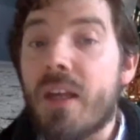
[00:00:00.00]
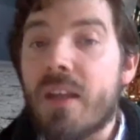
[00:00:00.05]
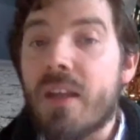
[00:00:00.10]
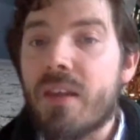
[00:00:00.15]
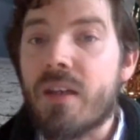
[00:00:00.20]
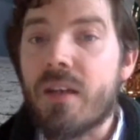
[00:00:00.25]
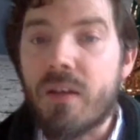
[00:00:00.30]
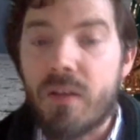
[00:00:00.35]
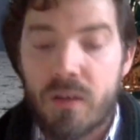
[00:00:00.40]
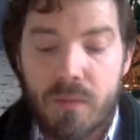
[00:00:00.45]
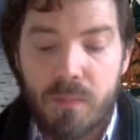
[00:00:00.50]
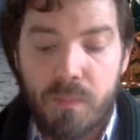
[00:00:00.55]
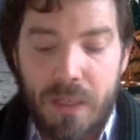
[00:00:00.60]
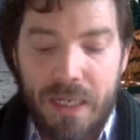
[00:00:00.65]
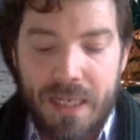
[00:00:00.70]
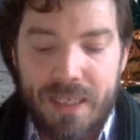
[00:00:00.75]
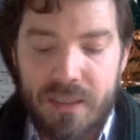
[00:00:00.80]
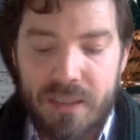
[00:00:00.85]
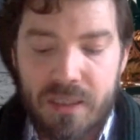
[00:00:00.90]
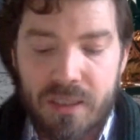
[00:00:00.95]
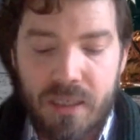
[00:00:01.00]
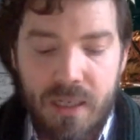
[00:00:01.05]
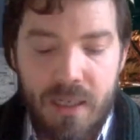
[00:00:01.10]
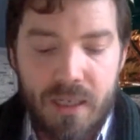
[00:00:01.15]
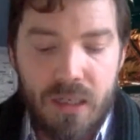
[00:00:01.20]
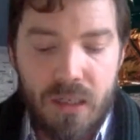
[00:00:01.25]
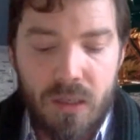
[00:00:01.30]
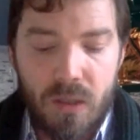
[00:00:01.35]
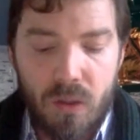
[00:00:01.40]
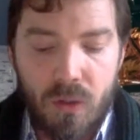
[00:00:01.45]
that are in place
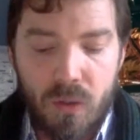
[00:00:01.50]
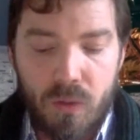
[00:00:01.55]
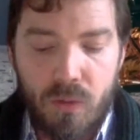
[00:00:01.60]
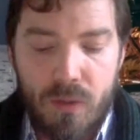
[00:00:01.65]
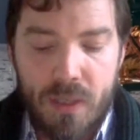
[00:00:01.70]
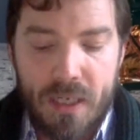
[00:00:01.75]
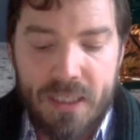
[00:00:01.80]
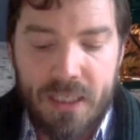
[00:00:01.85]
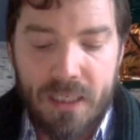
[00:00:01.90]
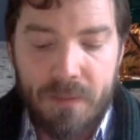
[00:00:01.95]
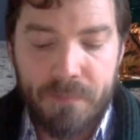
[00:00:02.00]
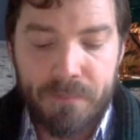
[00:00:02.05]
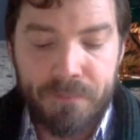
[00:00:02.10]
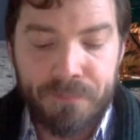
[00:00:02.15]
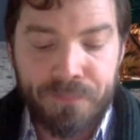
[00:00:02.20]
already.